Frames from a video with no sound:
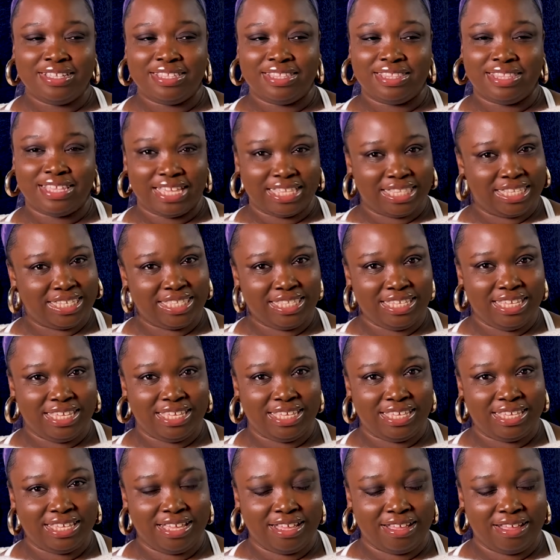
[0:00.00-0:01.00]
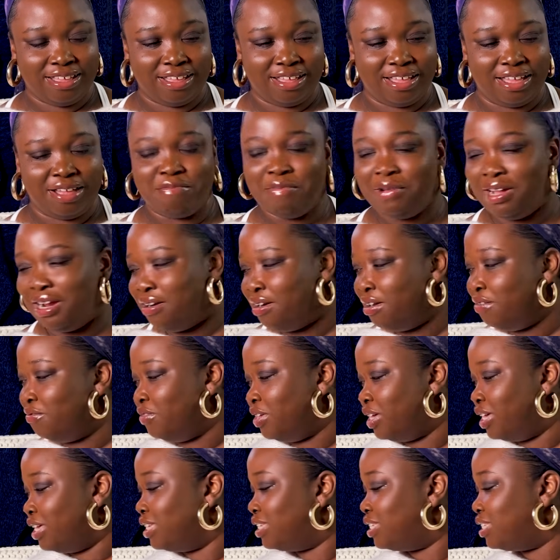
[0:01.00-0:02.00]
that's the Amara
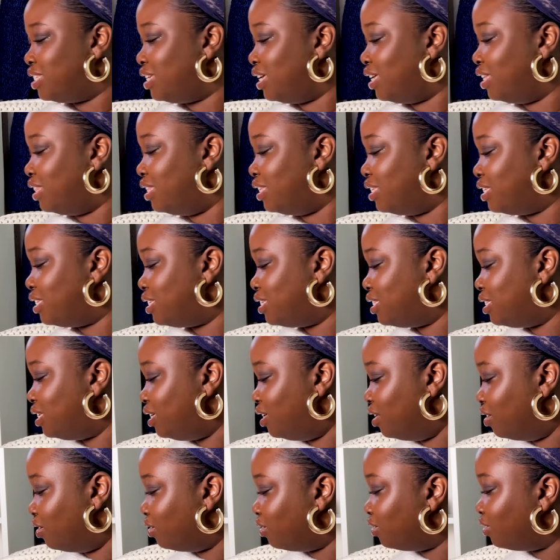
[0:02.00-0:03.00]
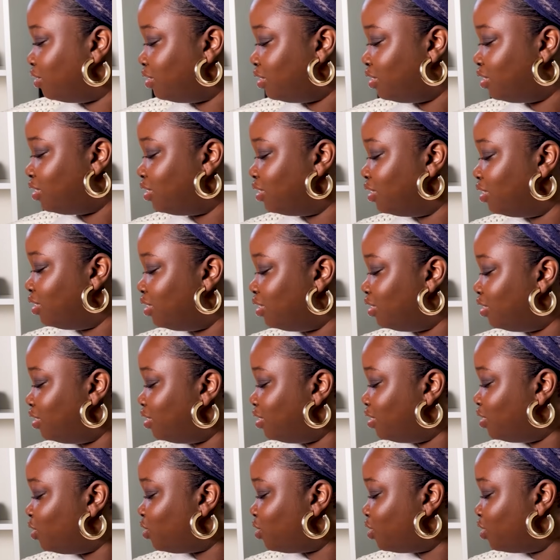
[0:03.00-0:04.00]
vest, and this is the yarn.
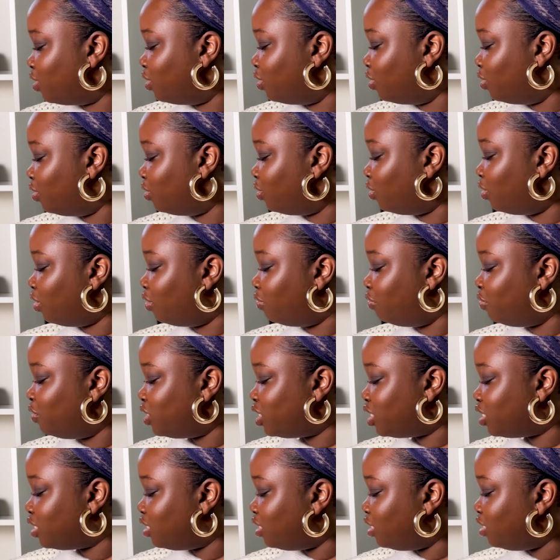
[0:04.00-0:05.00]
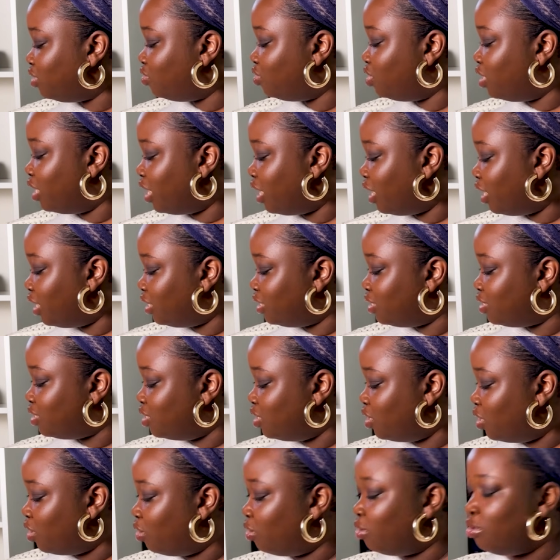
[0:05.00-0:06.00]
So obviously, you guys
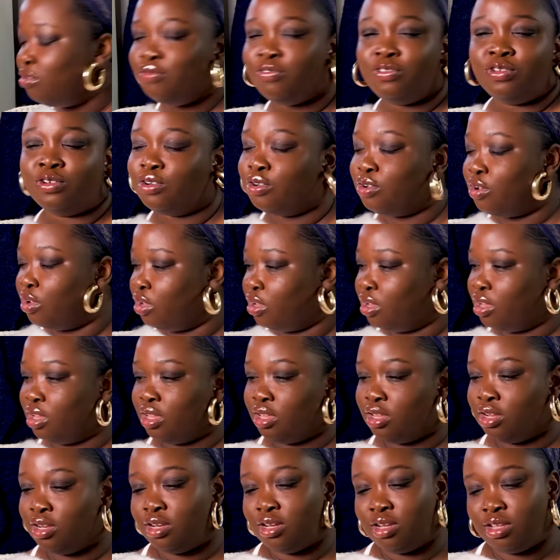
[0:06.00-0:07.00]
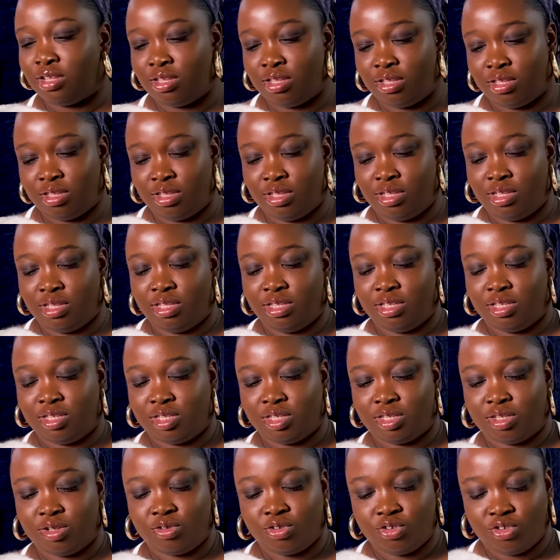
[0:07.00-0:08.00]
know, if you're on
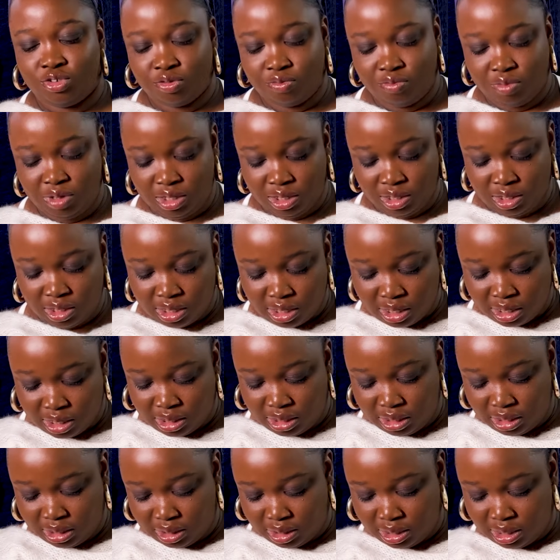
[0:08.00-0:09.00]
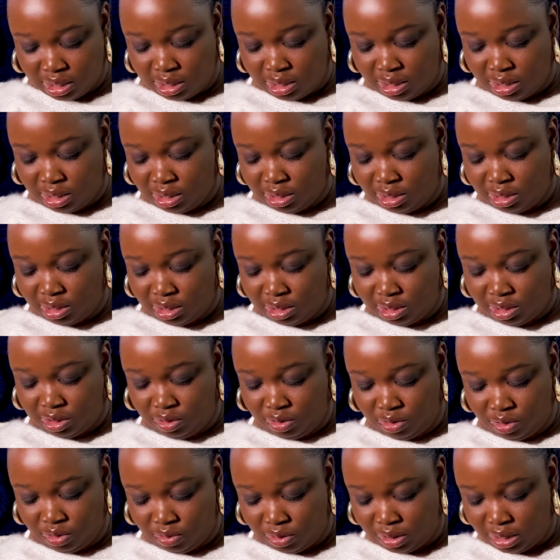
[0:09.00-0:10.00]
social media these days,
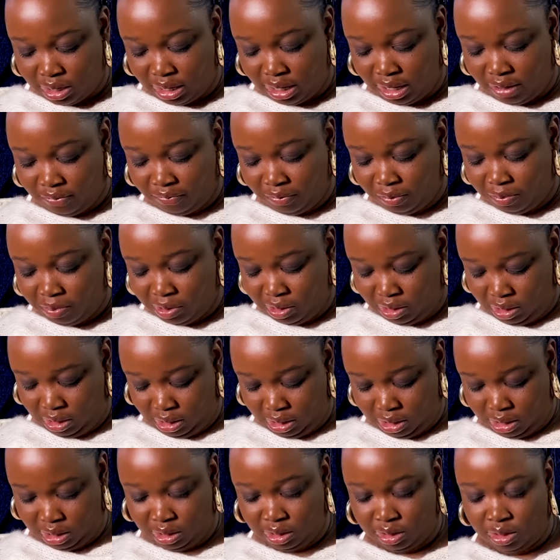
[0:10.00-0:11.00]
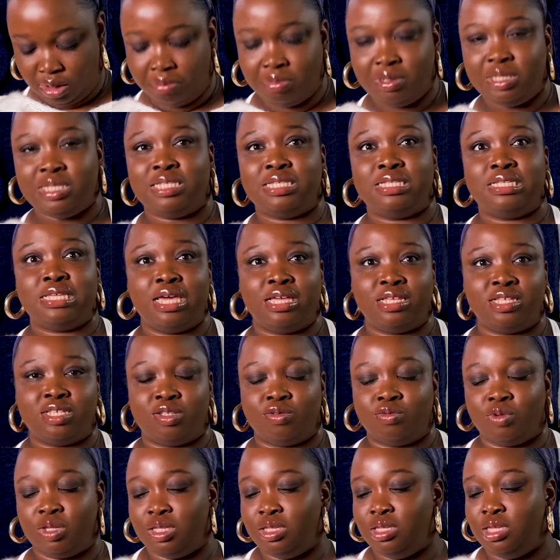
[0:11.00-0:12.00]
you know that everybody is
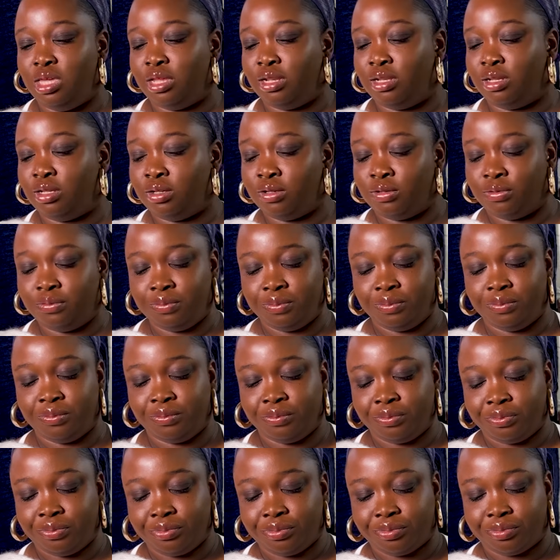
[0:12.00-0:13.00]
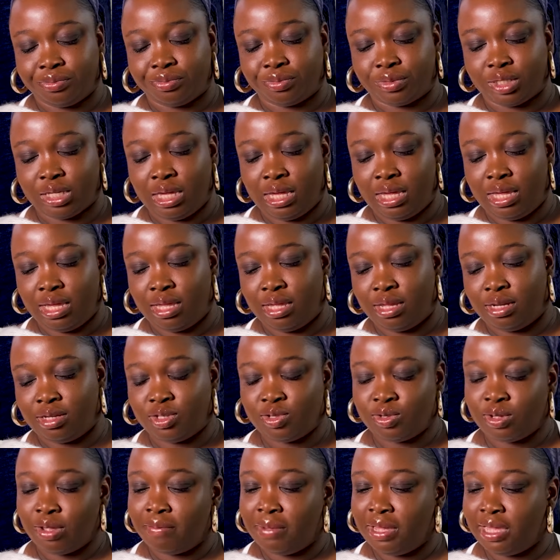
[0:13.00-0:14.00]
obsessed with yellow, and
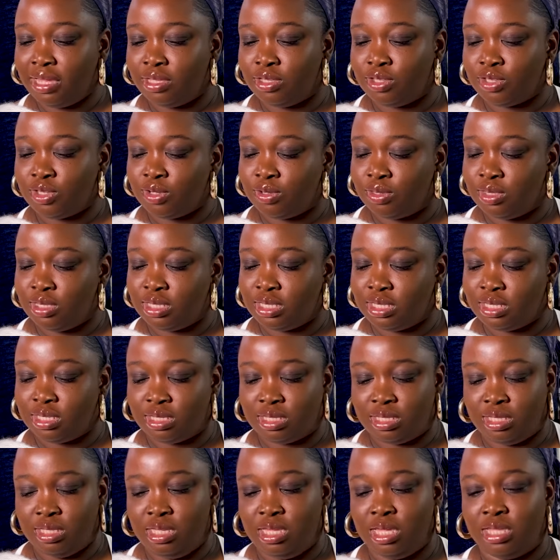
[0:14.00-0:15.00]
so am I. So this is the